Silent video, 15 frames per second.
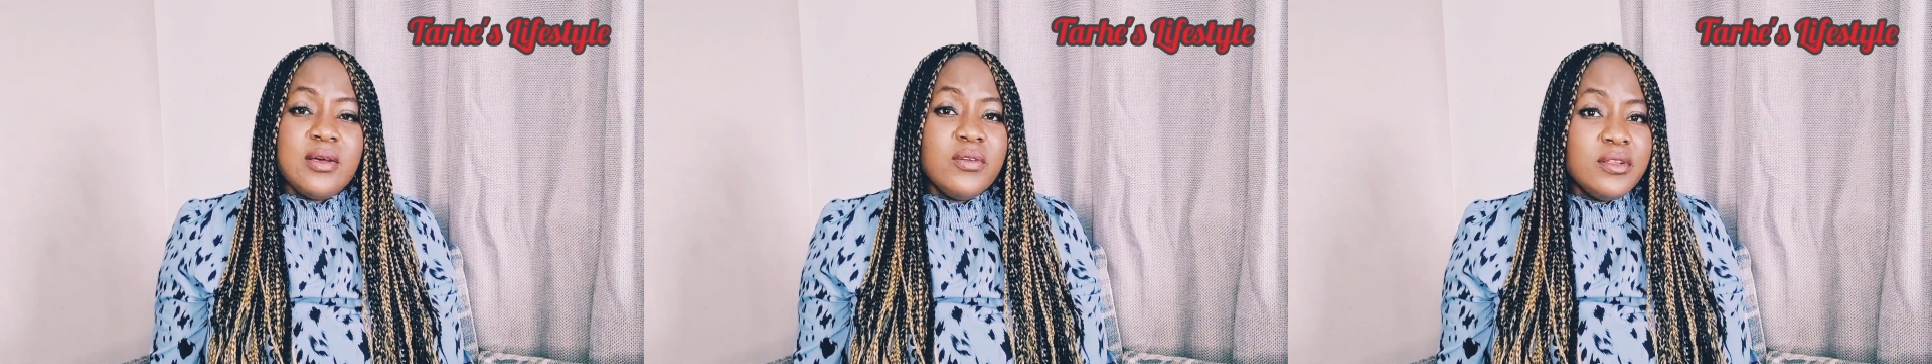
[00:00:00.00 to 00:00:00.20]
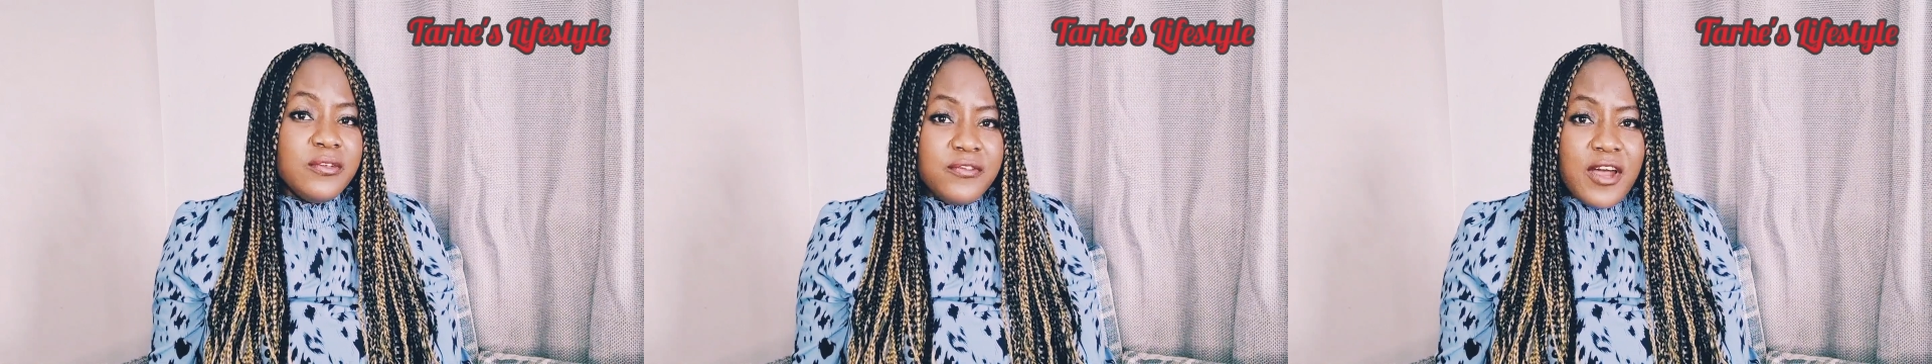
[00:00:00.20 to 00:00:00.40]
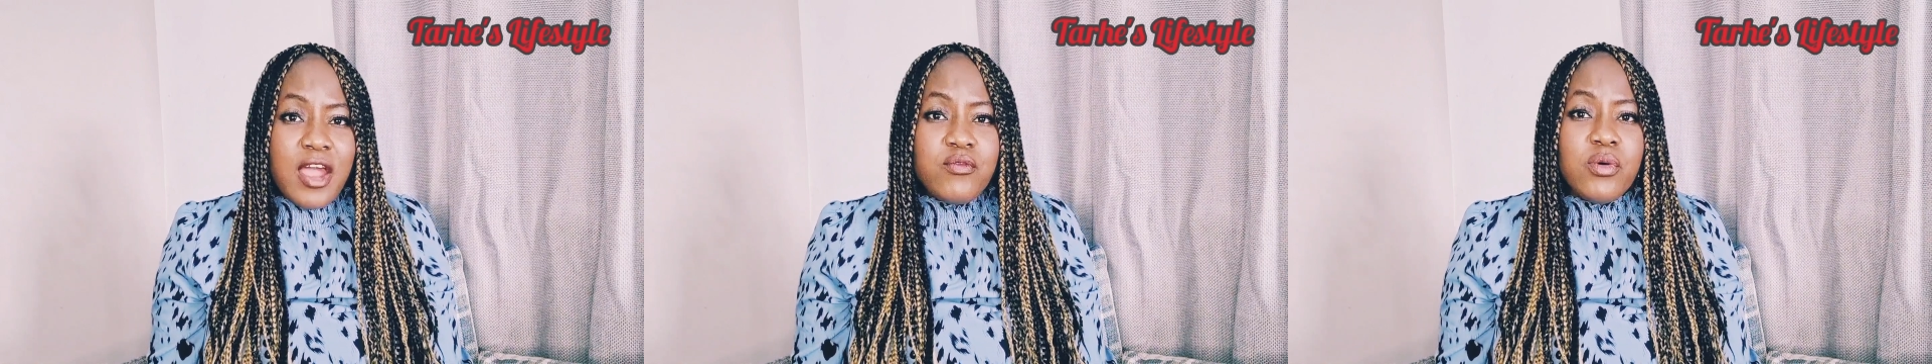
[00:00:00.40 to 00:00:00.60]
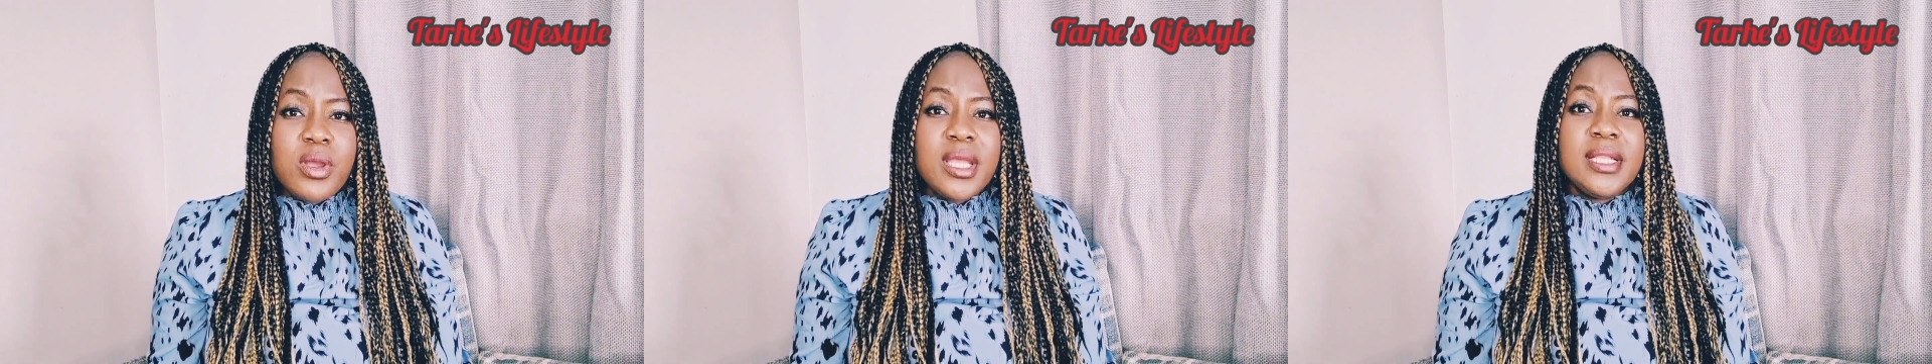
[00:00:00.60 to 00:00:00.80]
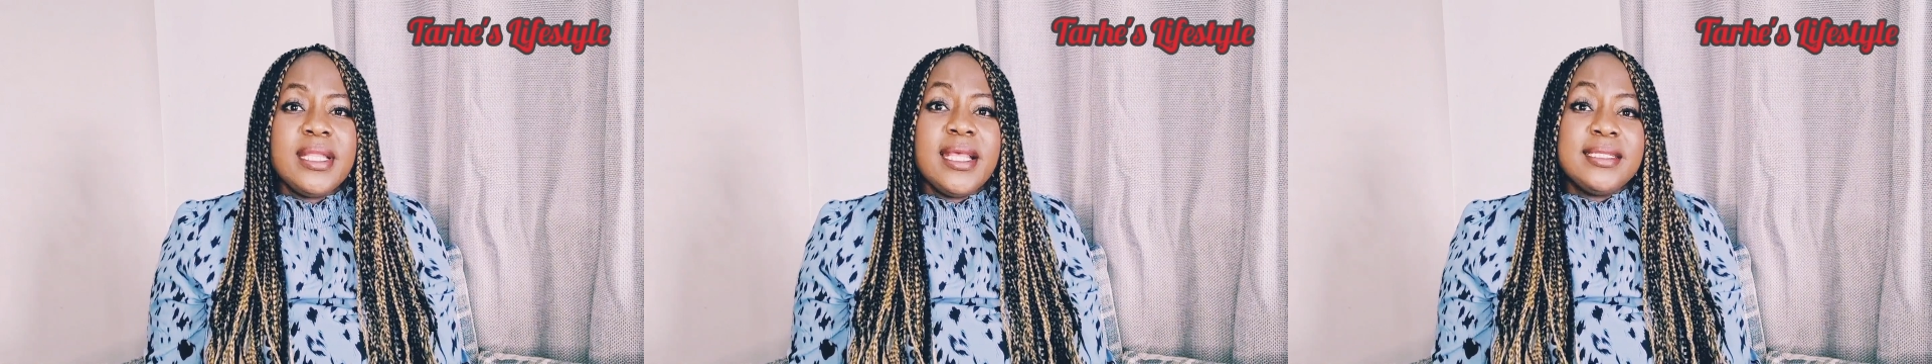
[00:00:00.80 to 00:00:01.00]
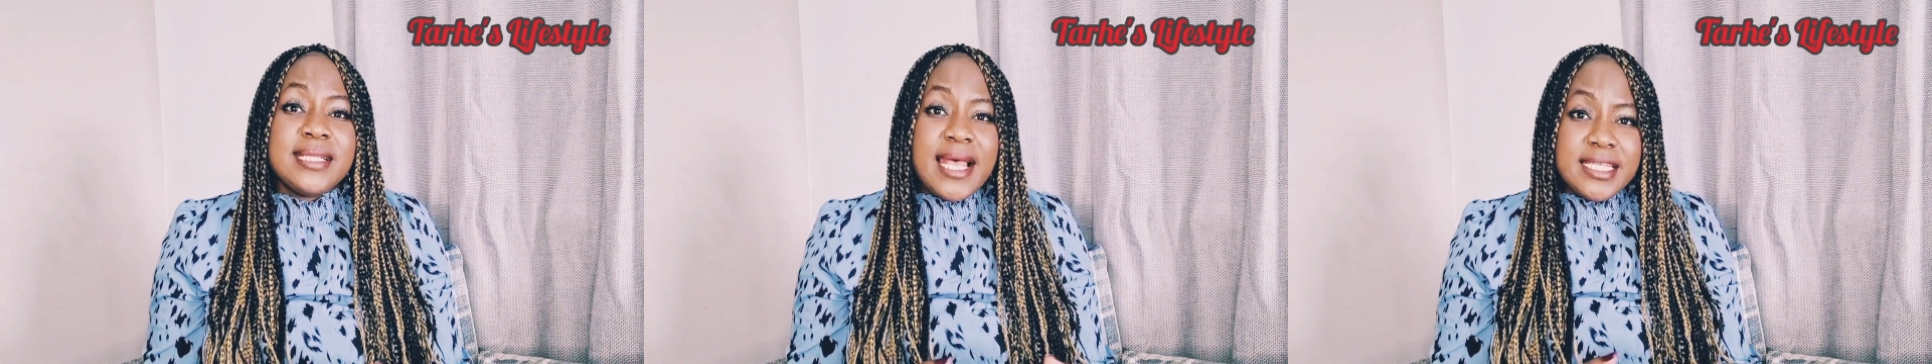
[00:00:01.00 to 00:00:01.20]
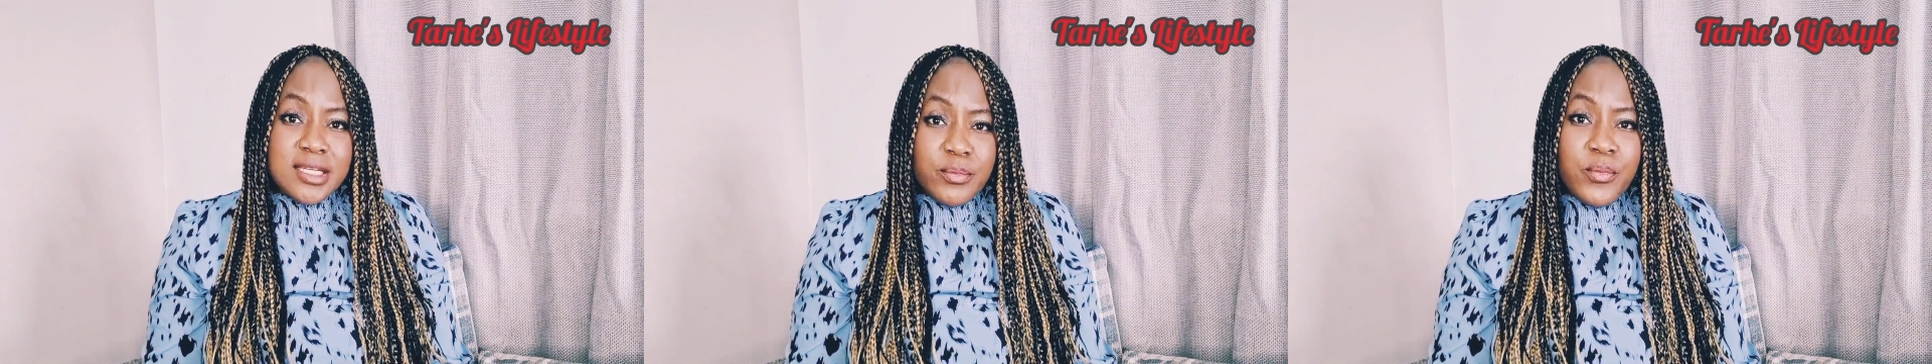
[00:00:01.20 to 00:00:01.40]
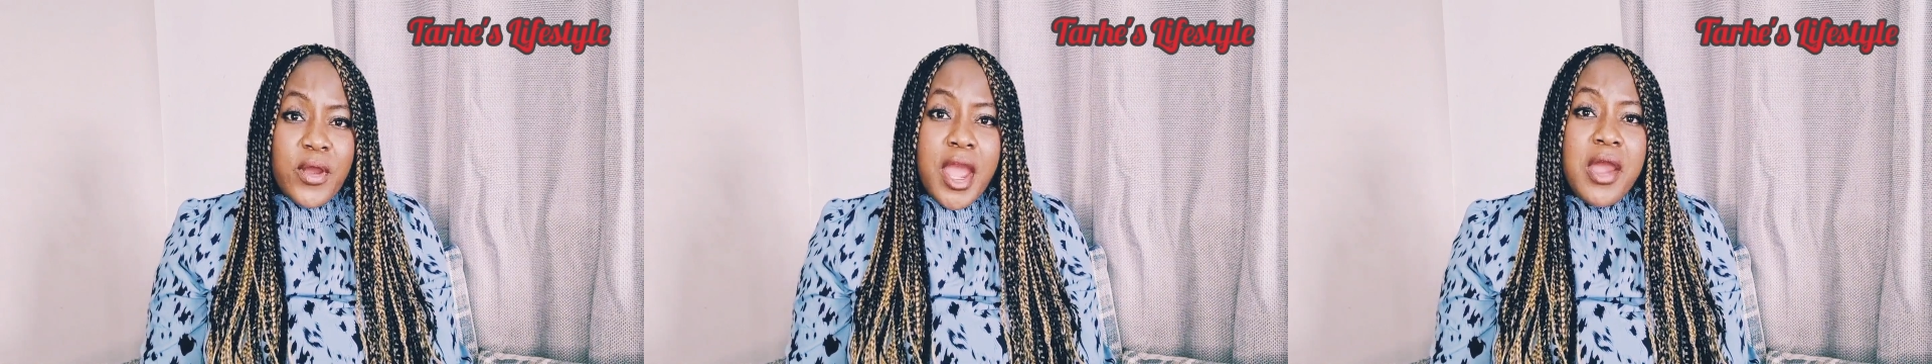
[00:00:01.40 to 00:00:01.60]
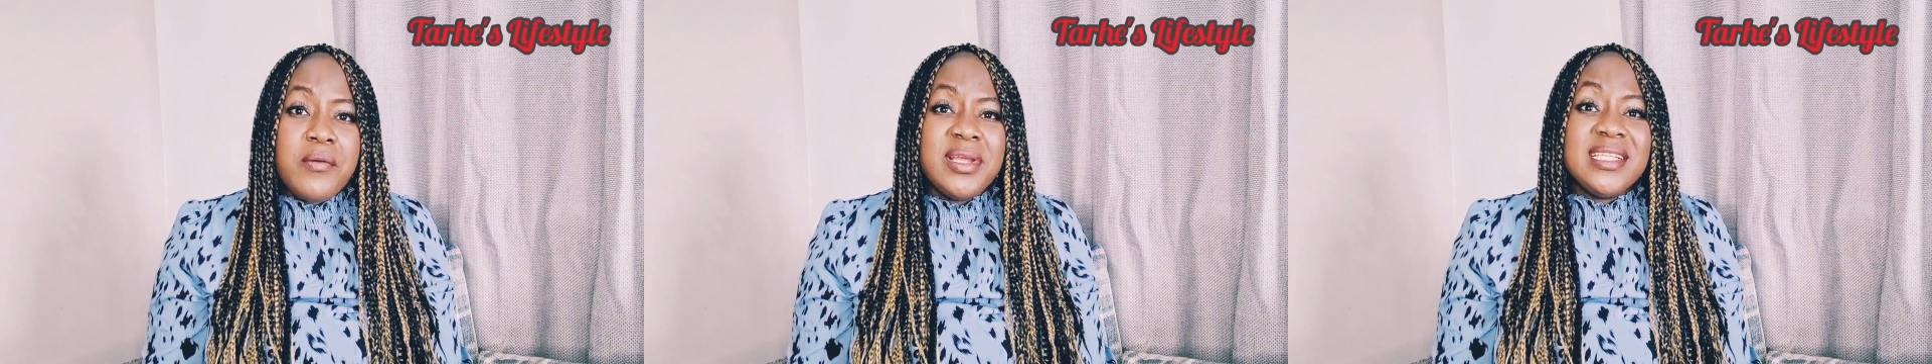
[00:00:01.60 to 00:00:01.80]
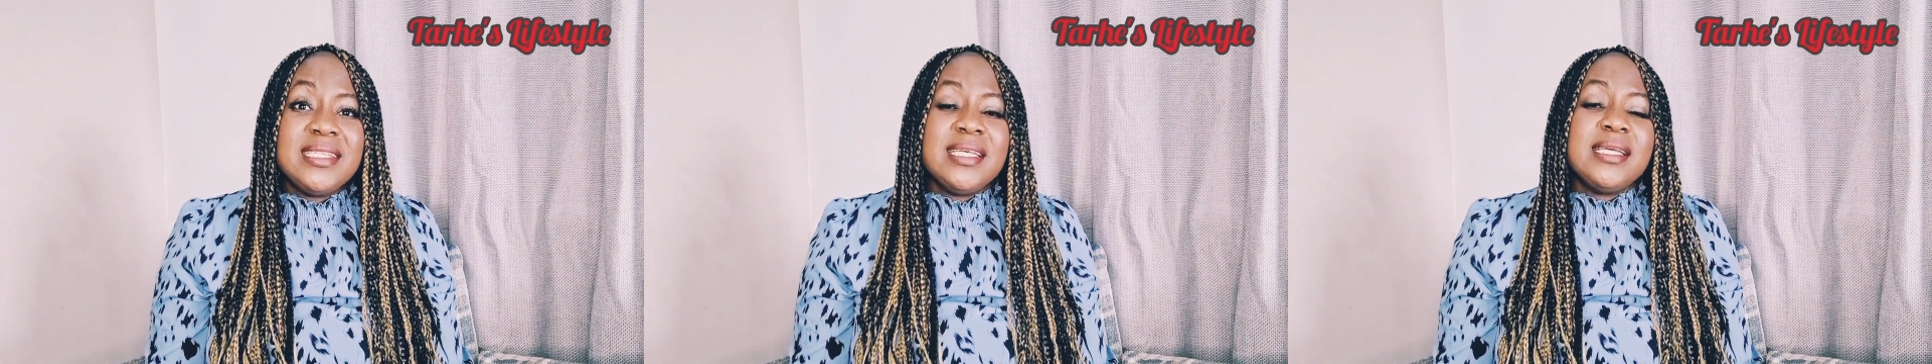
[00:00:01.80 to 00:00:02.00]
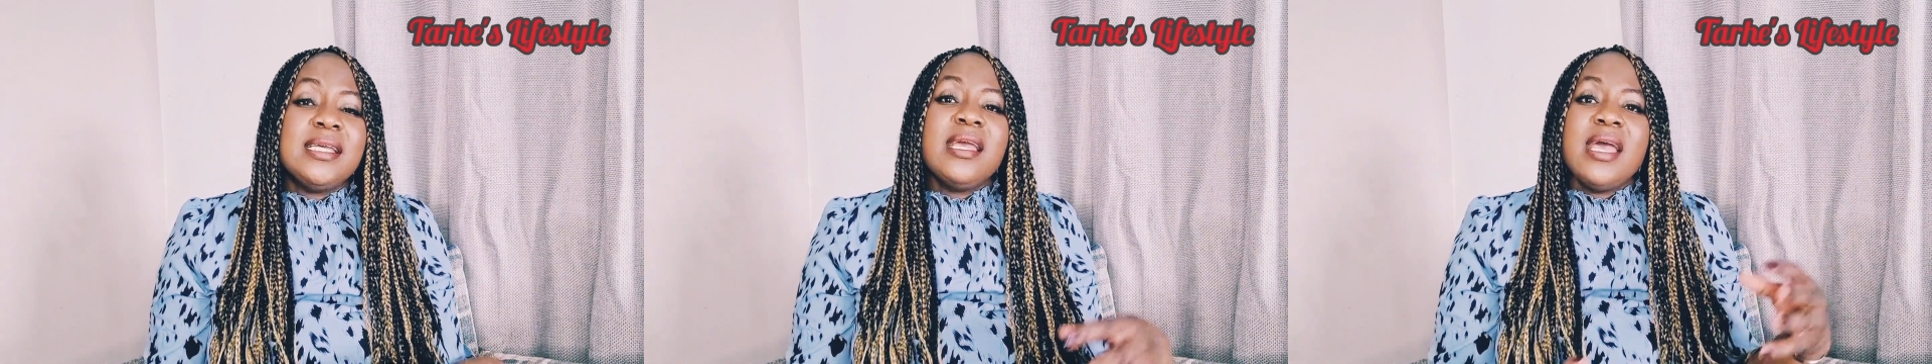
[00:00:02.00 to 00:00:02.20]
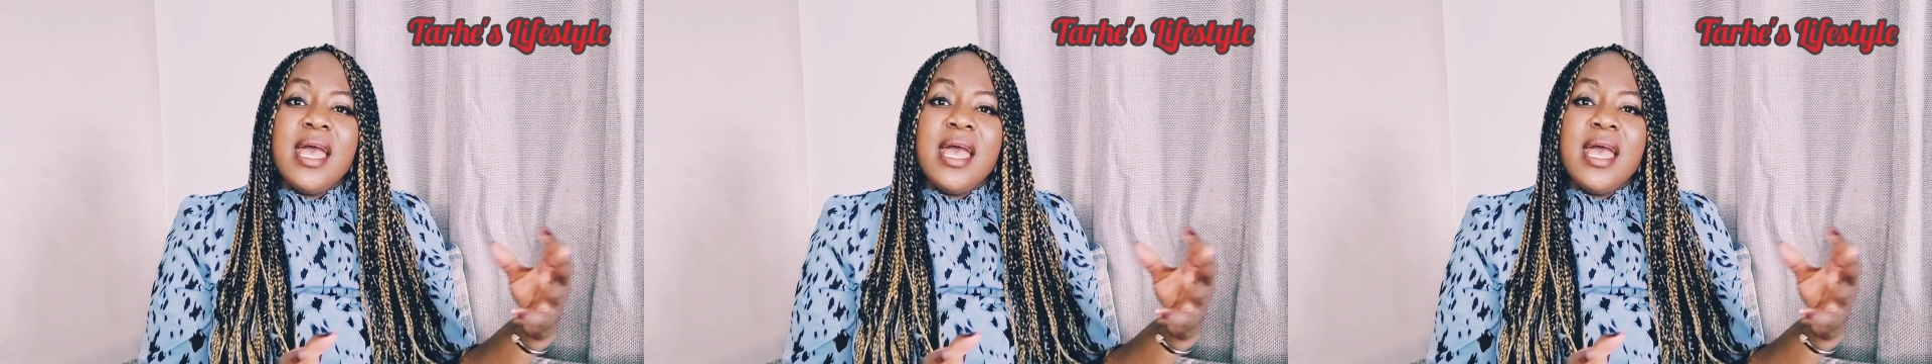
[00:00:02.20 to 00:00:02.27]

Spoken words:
under 5 working days, that's a priority,